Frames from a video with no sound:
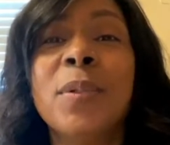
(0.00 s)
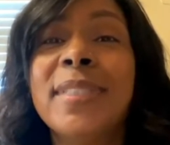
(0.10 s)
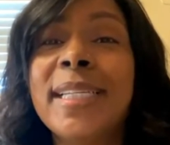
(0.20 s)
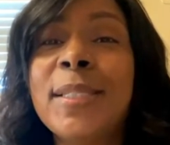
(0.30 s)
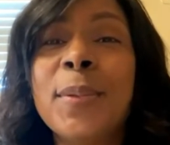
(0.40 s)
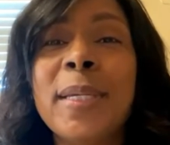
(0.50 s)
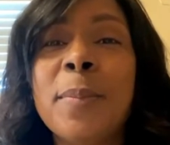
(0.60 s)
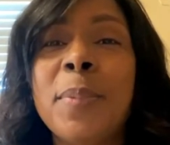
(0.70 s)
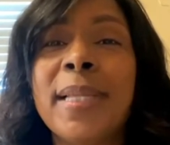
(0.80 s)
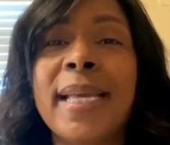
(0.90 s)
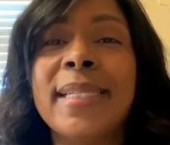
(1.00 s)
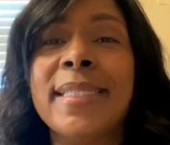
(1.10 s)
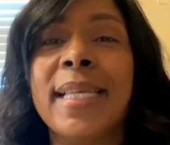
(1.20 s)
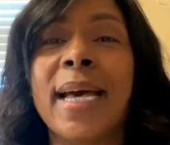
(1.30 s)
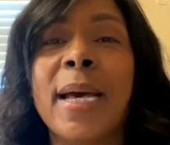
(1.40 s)
Well, dental
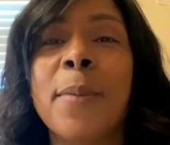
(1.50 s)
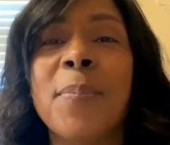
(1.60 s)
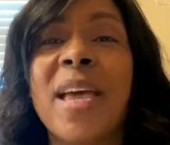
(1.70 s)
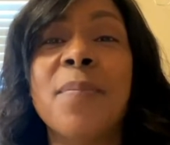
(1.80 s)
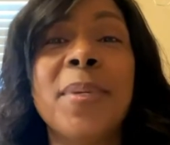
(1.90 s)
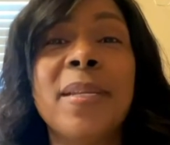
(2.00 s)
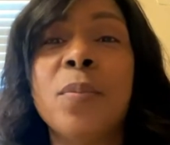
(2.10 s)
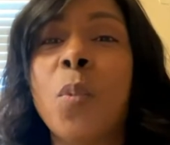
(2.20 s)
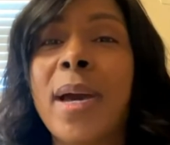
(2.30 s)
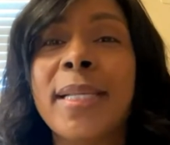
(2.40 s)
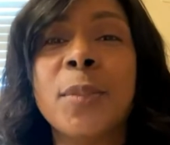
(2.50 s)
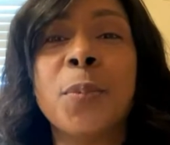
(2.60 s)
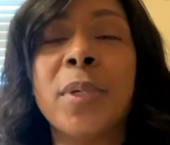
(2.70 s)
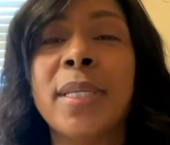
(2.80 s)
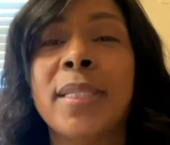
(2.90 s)
implants um, have been in
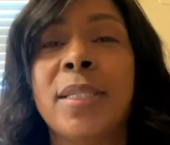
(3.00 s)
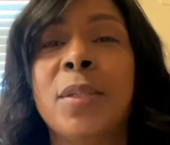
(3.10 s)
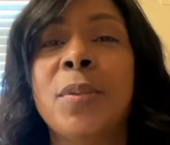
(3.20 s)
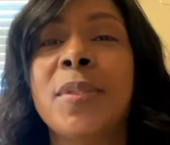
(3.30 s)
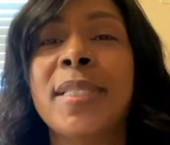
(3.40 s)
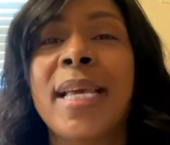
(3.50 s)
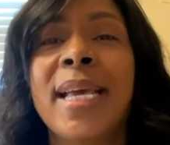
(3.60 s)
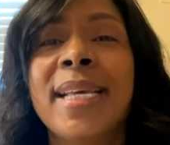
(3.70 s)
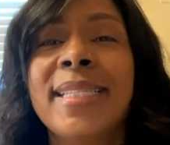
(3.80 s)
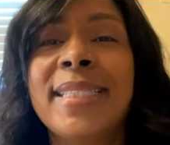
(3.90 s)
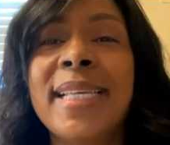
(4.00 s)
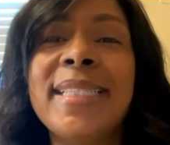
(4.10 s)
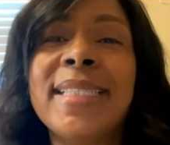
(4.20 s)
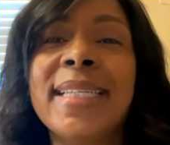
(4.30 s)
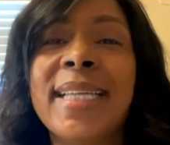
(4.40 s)
widespread use
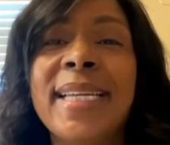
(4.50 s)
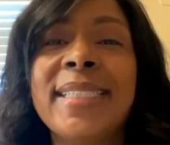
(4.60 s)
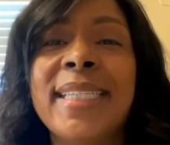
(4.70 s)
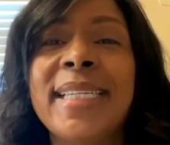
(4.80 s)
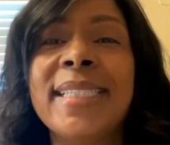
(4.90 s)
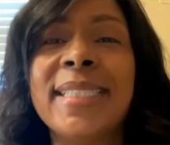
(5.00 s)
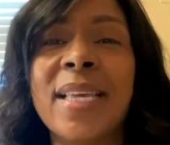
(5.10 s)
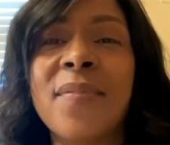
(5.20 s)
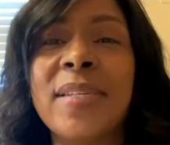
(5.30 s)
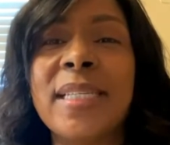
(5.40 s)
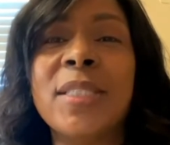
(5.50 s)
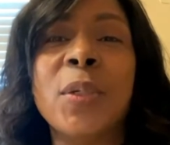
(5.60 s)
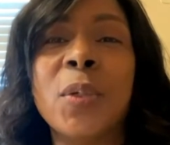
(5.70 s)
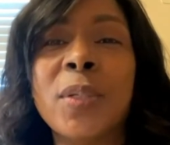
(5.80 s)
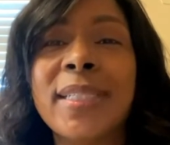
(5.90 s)
since the 1970s, the
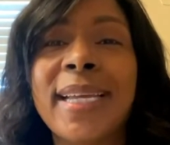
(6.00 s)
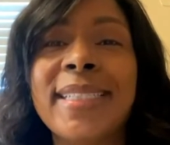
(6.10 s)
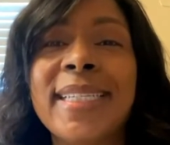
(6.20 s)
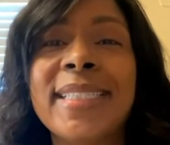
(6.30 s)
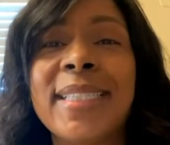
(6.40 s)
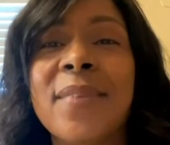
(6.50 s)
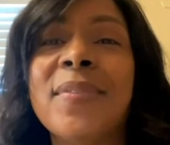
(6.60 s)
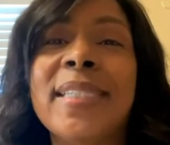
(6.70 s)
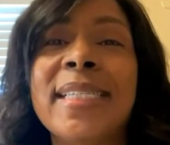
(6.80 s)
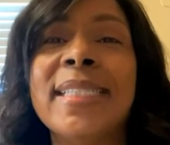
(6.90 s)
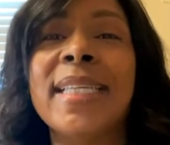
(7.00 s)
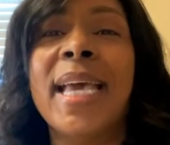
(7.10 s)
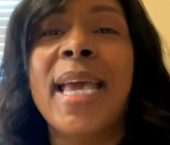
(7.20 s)
early 1970s.